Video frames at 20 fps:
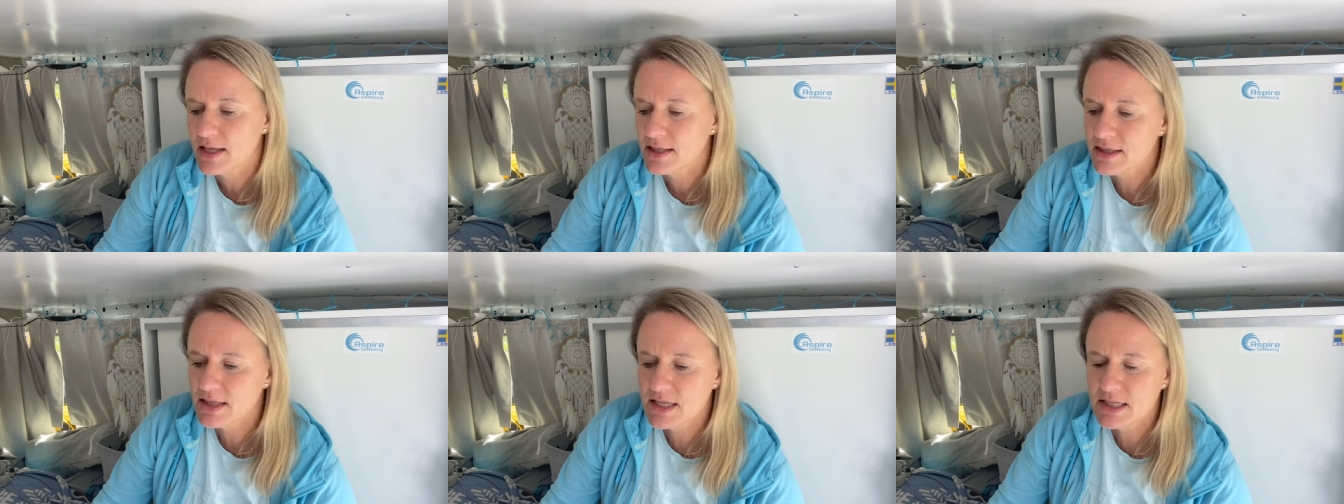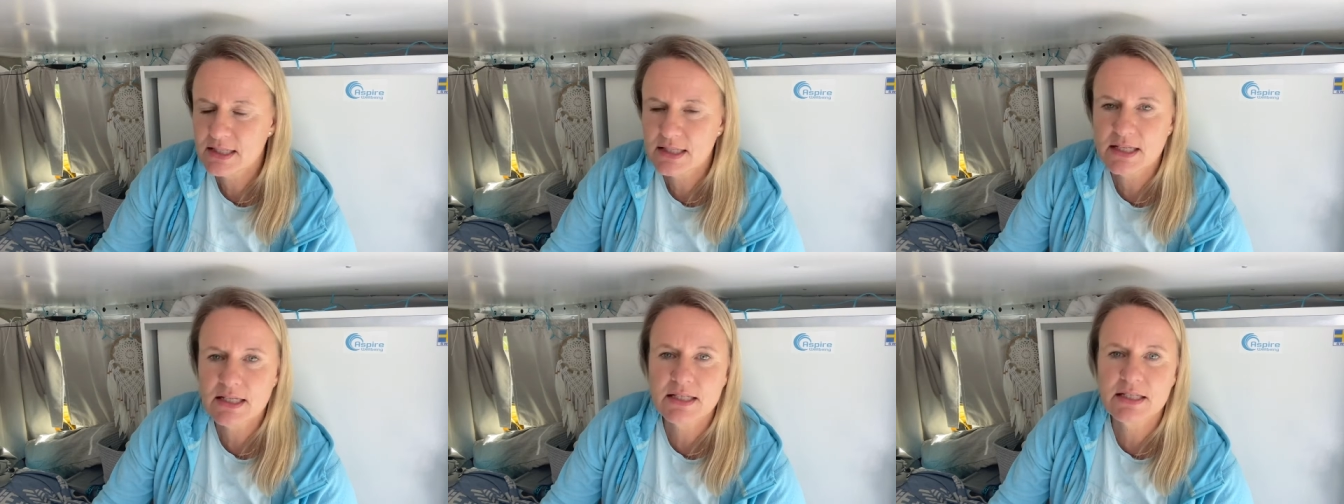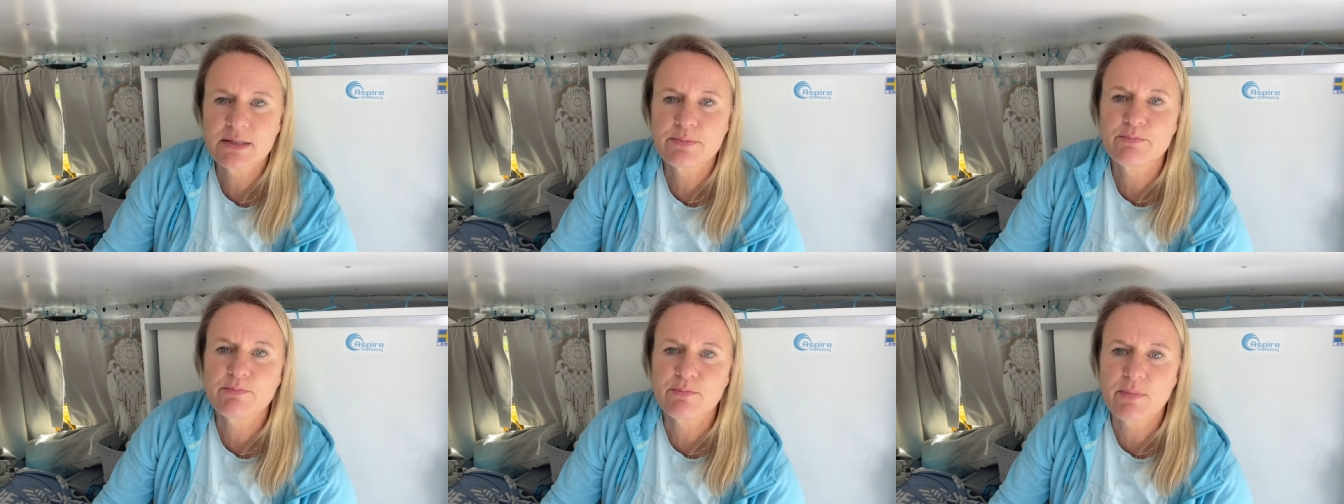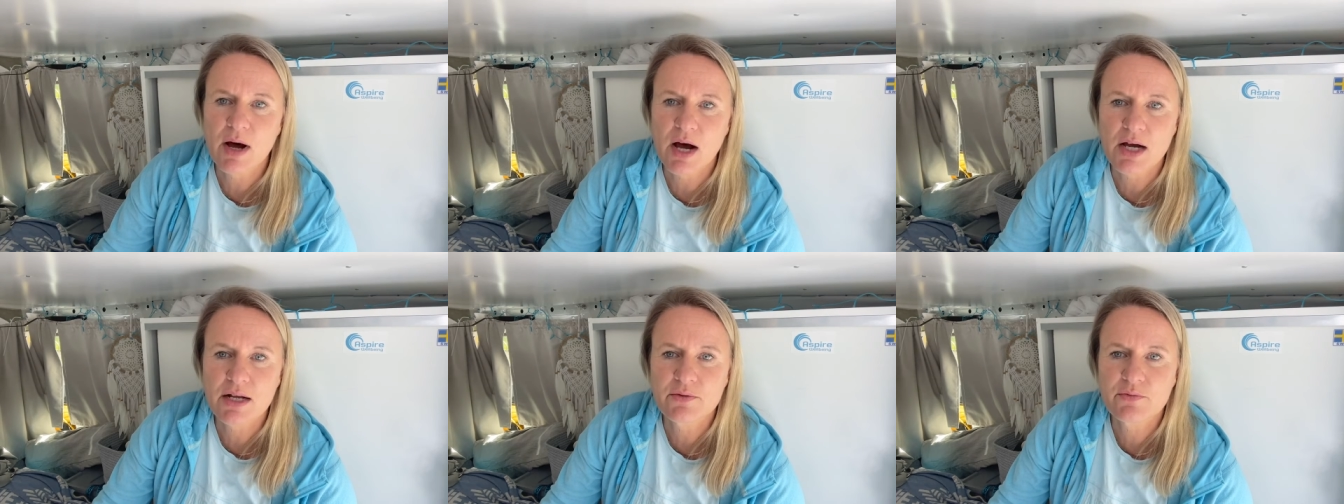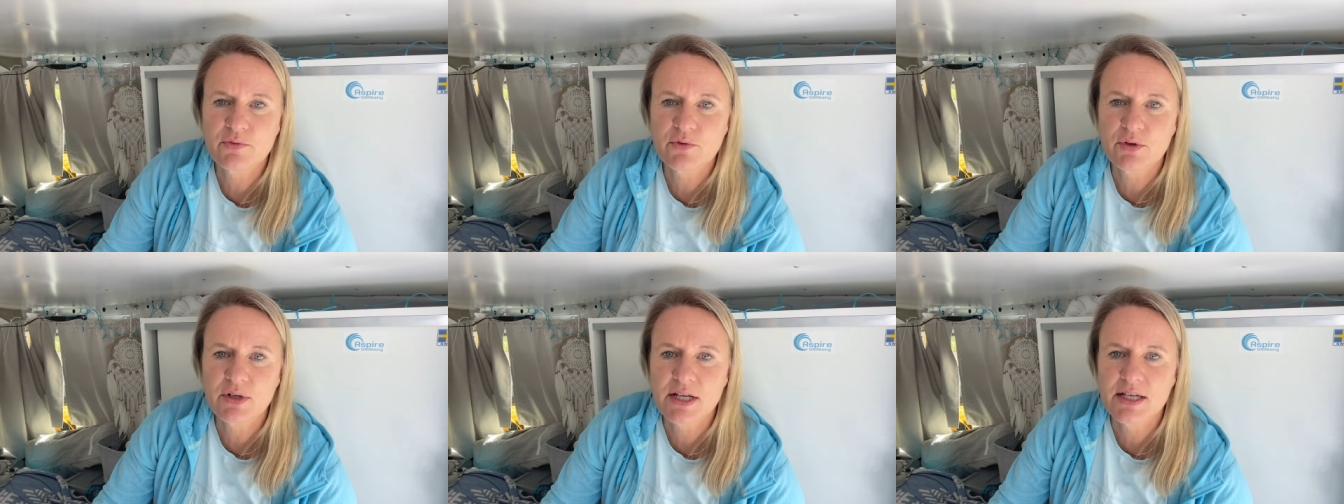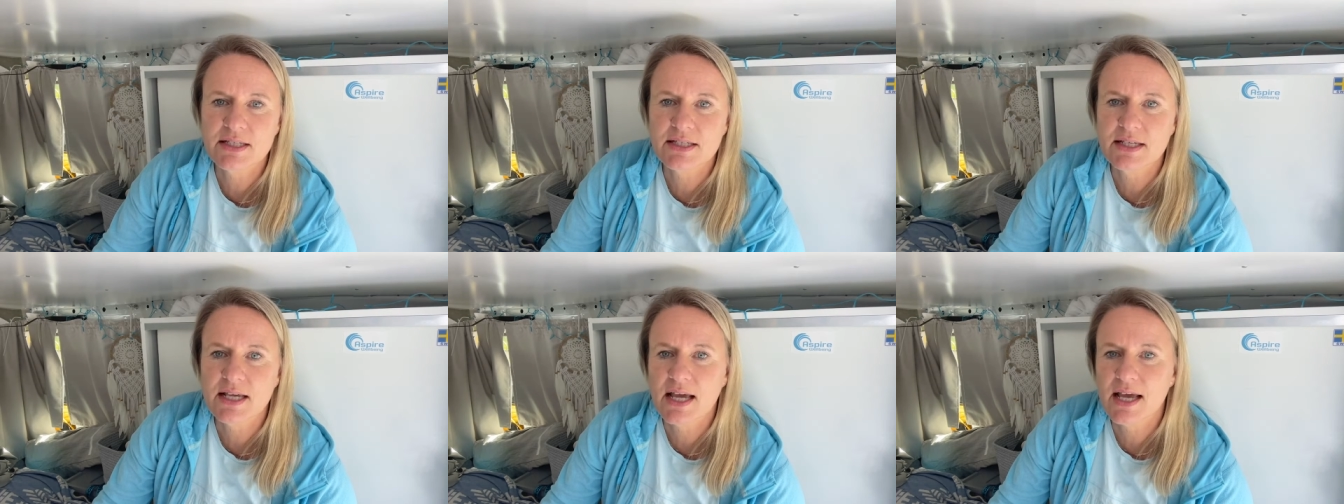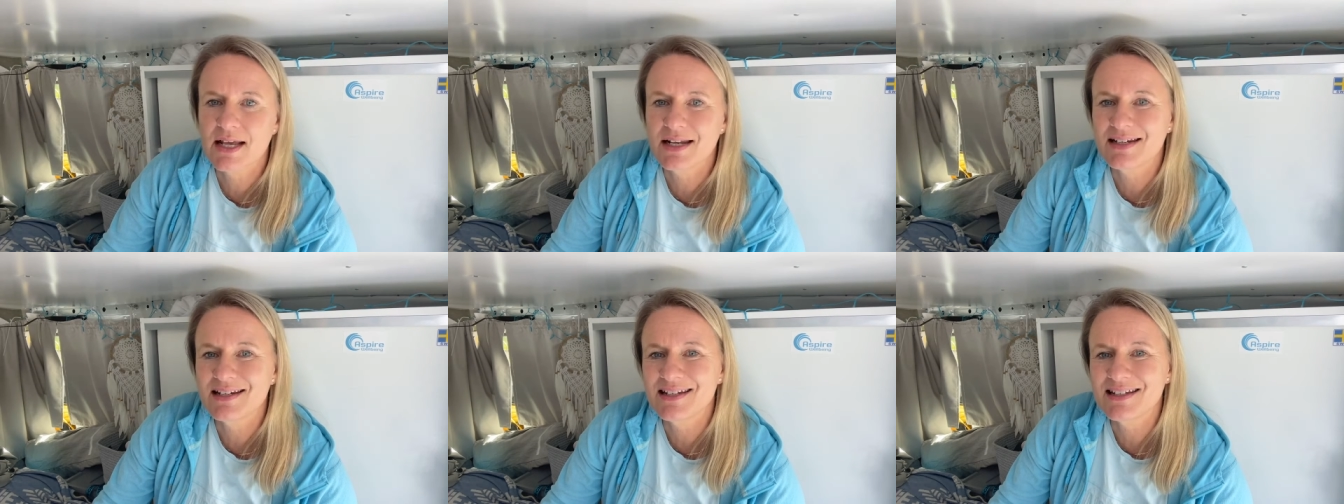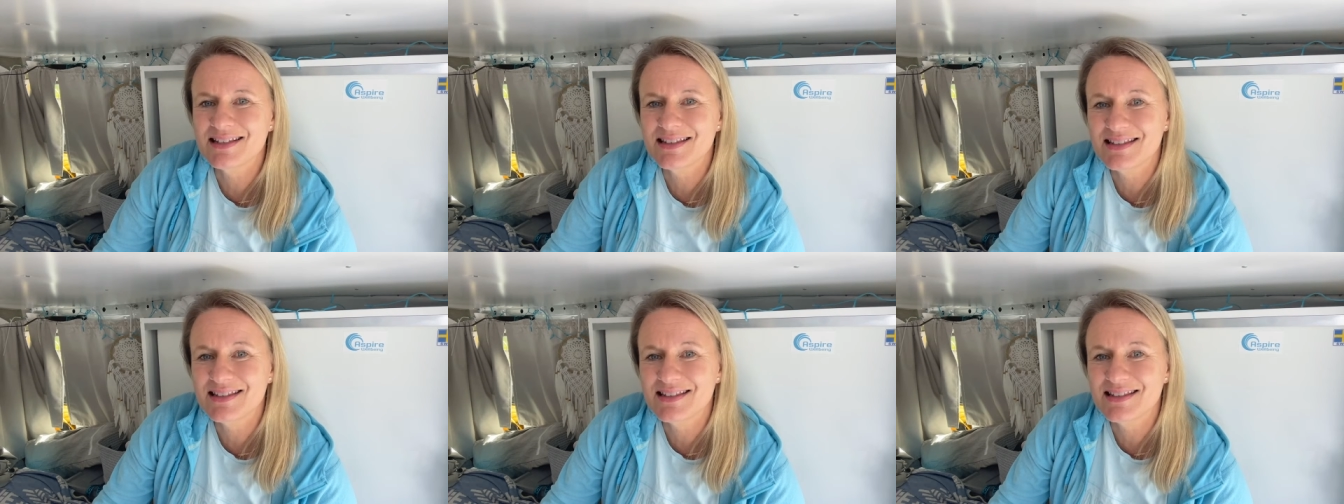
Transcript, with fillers: This is mindfulness, and